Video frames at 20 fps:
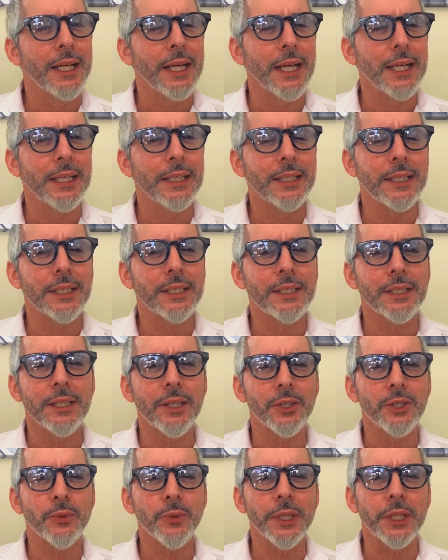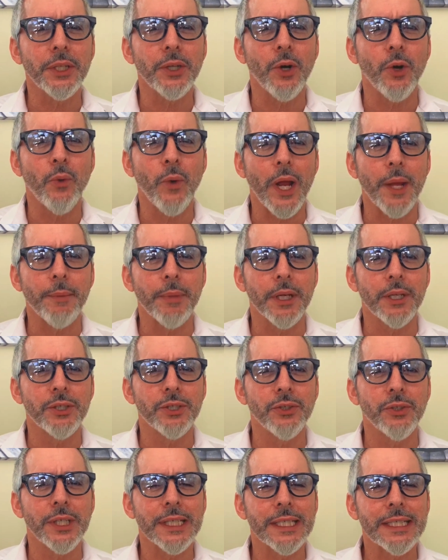uh, there's there's really no way because
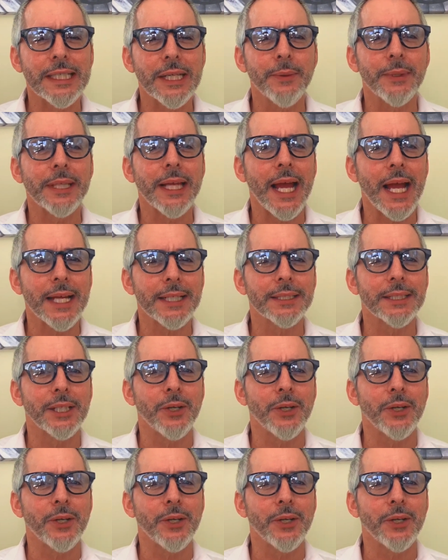you could see when they asked the